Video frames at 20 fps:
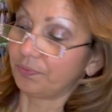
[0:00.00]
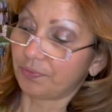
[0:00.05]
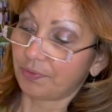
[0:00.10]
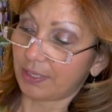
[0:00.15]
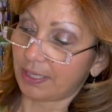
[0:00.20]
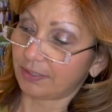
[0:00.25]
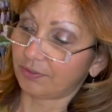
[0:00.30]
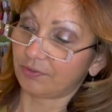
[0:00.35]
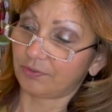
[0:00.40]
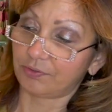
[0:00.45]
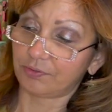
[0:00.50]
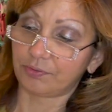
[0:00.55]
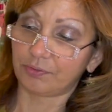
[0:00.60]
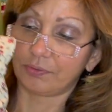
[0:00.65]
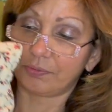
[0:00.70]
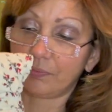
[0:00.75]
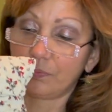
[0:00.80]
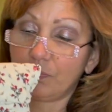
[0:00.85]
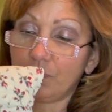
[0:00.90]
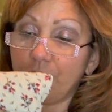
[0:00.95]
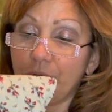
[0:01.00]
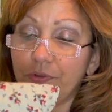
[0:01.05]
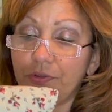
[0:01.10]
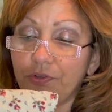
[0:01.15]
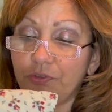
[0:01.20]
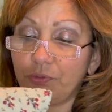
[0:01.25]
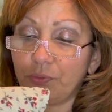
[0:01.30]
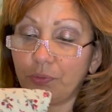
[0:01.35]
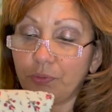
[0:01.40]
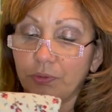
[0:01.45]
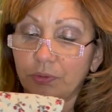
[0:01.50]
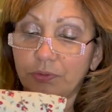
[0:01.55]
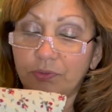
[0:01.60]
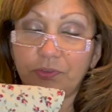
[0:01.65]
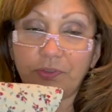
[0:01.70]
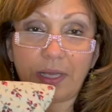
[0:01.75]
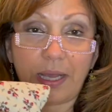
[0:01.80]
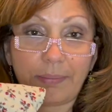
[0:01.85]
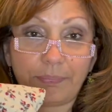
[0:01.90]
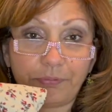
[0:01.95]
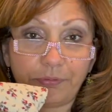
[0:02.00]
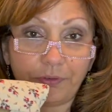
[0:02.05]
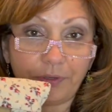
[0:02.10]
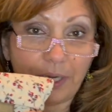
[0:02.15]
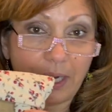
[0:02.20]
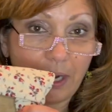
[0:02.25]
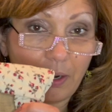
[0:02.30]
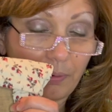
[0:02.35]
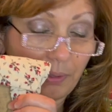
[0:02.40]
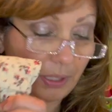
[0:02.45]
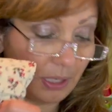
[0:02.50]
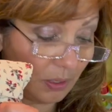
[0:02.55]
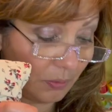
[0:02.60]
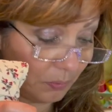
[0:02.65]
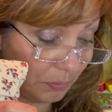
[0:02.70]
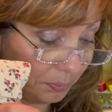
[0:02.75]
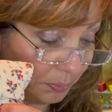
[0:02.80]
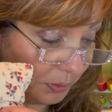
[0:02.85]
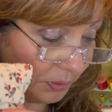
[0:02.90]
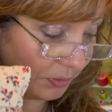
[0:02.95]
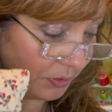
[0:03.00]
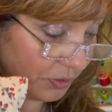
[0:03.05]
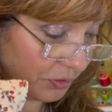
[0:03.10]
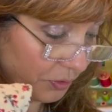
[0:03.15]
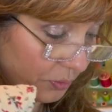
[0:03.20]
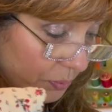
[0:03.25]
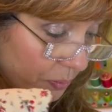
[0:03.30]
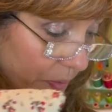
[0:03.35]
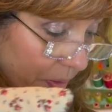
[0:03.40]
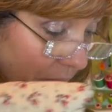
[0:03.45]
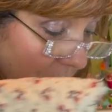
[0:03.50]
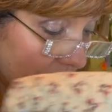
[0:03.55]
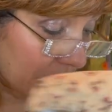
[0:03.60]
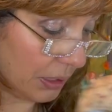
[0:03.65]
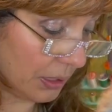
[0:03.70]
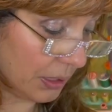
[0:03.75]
that's where this will stop for now, and I will put this one